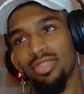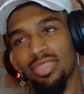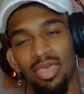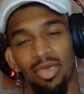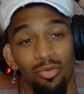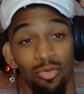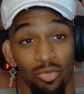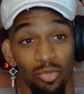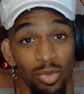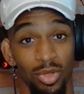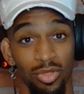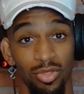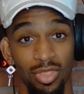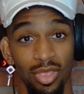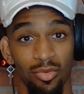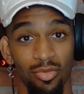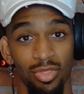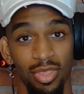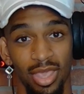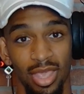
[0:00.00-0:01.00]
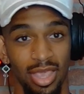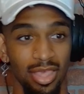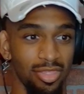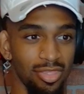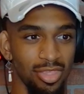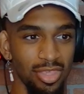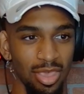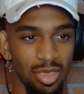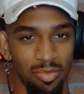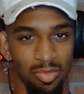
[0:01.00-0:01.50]
That was weird. That was like I
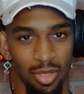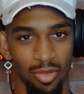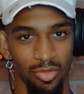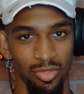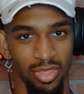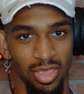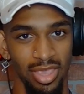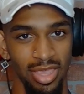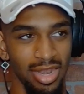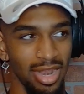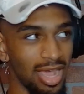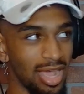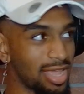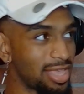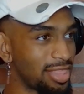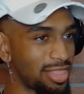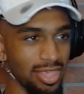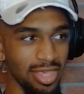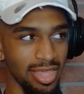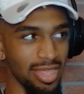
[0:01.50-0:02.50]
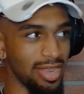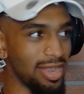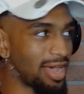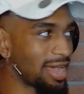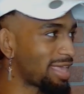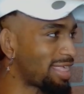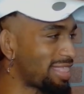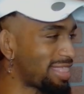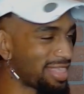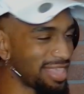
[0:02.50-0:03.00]
skipped. I could
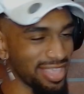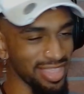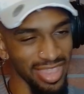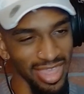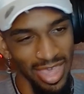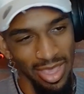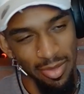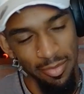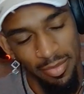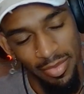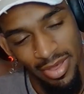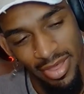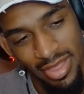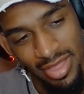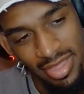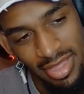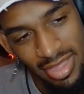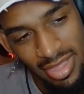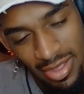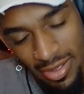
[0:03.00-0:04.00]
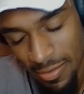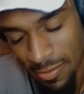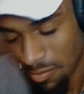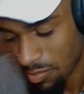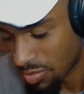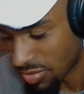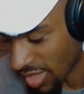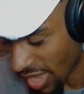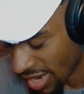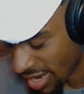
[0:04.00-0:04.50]
see that, but
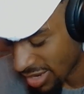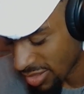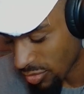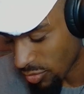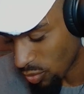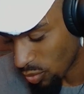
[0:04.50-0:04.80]
that is